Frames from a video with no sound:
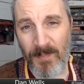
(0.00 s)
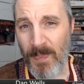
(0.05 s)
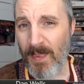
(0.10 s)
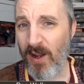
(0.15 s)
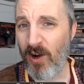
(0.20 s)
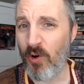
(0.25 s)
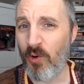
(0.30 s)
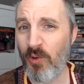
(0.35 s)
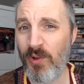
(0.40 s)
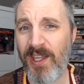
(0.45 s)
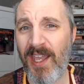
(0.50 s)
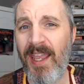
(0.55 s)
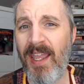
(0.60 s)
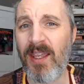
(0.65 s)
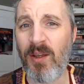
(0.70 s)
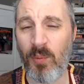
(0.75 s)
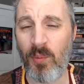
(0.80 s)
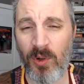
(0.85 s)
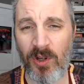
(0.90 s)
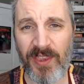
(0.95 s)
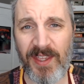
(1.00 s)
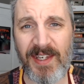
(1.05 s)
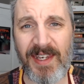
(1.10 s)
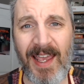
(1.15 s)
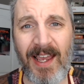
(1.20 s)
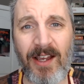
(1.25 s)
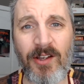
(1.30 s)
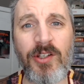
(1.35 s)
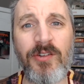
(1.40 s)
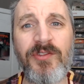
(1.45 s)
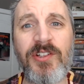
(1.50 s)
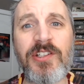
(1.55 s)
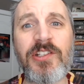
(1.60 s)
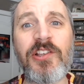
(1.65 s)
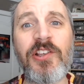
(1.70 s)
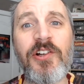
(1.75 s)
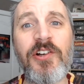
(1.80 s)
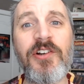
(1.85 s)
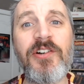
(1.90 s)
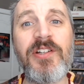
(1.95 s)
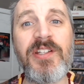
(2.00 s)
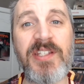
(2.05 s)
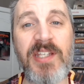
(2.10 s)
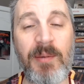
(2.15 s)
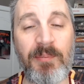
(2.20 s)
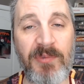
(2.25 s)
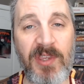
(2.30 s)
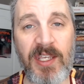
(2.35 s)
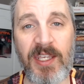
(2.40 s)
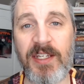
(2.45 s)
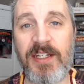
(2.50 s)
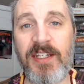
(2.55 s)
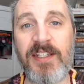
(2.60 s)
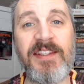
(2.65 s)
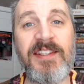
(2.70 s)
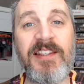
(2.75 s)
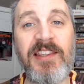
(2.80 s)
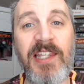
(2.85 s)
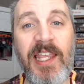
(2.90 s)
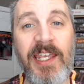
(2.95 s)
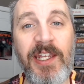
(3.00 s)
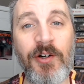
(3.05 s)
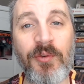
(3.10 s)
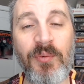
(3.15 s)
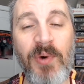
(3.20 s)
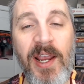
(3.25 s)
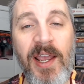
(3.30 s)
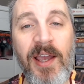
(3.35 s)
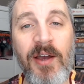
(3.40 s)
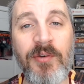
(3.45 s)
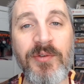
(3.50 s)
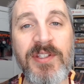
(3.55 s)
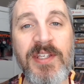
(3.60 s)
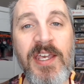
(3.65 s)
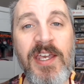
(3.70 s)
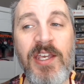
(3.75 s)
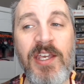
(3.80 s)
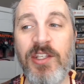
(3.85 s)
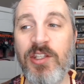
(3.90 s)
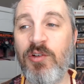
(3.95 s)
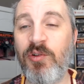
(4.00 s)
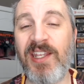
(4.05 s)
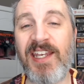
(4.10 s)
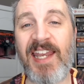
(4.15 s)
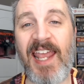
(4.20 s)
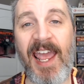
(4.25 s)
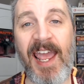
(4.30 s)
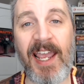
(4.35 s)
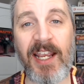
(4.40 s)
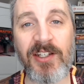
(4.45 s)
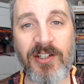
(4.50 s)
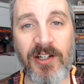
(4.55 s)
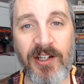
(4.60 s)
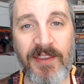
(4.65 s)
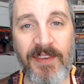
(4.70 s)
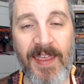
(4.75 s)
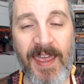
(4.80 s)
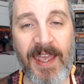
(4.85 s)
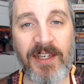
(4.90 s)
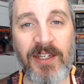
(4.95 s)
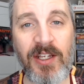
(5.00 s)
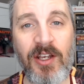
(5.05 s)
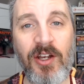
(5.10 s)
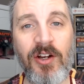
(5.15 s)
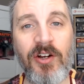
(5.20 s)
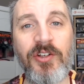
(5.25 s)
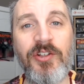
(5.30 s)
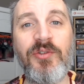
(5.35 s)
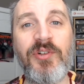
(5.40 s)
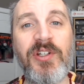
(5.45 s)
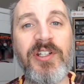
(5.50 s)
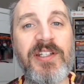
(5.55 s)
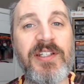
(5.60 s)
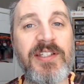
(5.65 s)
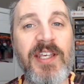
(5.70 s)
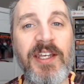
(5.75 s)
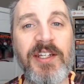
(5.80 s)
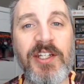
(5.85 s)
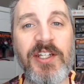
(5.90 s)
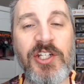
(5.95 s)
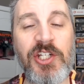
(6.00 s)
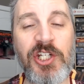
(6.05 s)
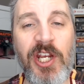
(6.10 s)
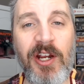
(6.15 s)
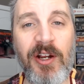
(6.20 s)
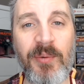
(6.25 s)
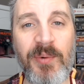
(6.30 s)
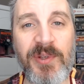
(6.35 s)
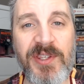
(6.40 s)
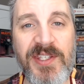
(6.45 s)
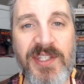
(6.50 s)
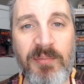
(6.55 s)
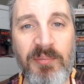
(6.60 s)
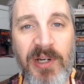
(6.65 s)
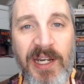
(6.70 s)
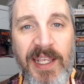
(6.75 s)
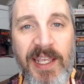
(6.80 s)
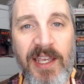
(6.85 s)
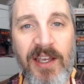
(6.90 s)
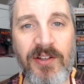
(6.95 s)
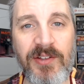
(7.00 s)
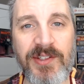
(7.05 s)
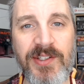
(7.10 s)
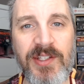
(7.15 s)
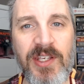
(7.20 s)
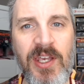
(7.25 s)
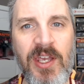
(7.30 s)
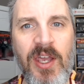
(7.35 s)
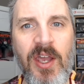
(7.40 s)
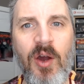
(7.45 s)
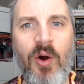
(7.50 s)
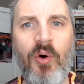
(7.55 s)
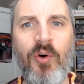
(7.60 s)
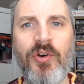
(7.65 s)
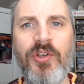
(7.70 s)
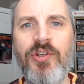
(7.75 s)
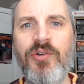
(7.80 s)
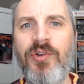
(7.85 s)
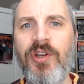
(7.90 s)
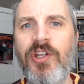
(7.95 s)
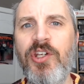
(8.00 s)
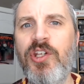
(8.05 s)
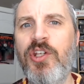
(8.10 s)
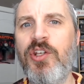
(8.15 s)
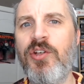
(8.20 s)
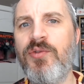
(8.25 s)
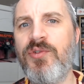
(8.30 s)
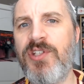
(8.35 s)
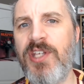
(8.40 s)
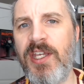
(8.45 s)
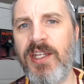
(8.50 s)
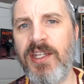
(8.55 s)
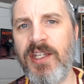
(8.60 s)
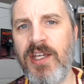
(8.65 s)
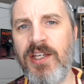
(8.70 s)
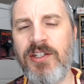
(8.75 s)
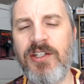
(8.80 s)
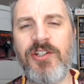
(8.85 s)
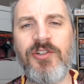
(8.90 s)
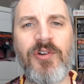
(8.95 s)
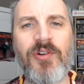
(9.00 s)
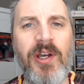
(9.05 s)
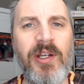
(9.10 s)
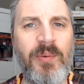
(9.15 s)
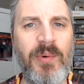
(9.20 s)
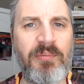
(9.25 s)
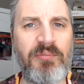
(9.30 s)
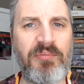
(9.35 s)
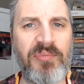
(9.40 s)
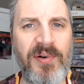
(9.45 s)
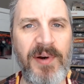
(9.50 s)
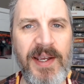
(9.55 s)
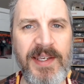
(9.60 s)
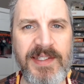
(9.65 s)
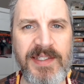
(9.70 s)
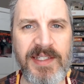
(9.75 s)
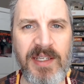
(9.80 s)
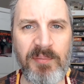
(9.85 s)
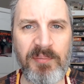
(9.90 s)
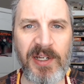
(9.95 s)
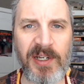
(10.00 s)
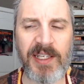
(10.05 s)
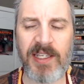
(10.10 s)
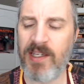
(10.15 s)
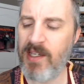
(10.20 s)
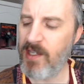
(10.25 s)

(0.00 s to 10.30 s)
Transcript: Okay, well then now you've just learned something, and in later rounds, you can act on that, or you can decide to share it with somebody else, or you can use it to try to impress somebody